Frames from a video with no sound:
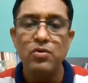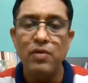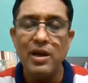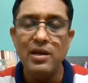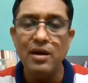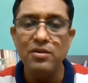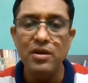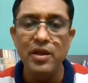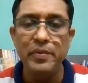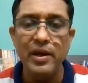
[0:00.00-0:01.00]
what are the
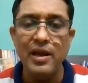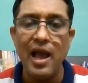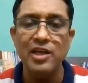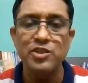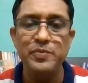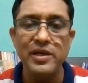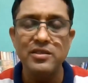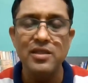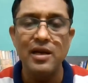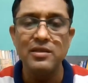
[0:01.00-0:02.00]
different aspects
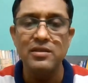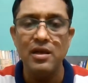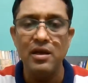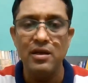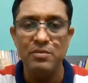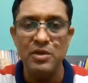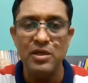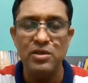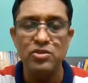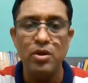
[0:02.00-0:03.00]
that's
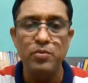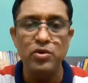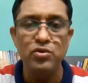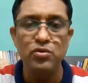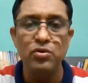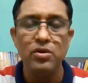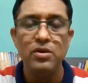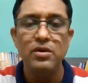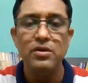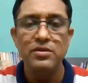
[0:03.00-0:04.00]
supposed to
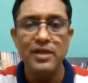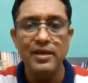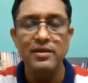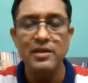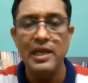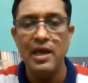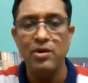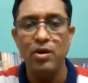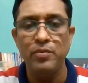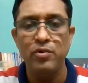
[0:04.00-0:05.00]
taken care
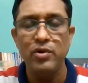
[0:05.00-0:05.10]
of.